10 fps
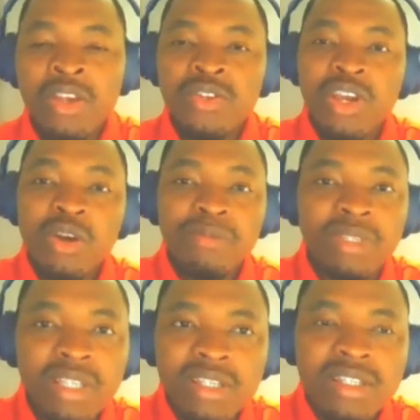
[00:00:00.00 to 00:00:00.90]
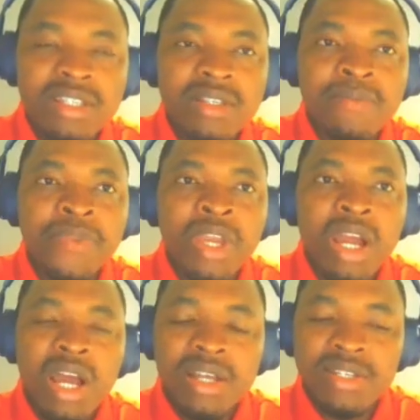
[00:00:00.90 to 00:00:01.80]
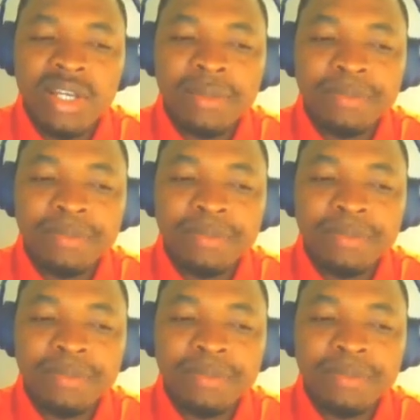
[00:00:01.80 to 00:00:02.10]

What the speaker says: So I hope this has